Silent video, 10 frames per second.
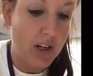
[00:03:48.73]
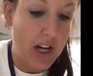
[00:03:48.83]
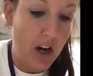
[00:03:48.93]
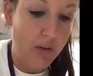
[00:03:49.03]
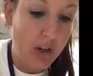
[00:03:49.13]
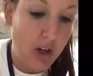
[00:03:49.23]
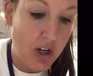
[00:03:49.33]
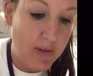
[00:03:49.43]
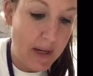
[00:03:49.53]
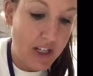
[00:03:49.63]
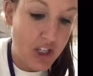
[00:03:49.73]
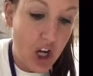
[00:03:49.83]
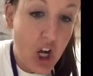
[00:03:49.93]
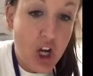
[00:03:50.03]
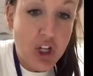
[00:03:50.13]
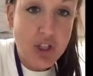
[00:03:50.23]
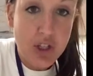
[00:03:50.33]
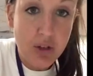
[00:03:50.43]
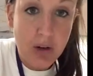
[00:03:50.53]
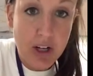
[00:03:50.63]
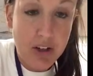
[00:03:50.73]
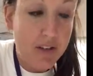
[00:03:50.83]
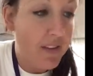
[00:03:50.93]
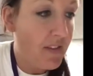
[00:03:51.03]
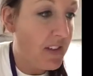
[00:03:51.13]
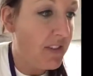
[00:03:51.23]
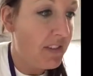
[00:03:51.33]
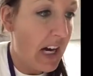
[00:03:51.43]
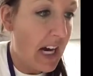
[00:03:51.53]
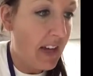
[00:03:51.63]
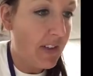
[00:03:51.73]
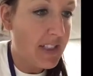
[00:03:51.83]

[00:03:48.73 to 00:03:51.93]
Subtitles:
Now if we go to page 255,